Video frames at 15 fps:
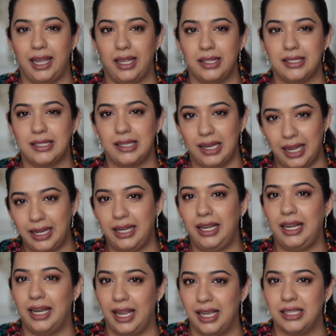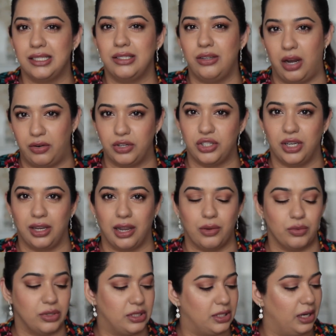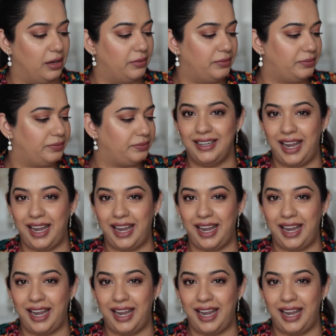and slightly less nourishing, I would say.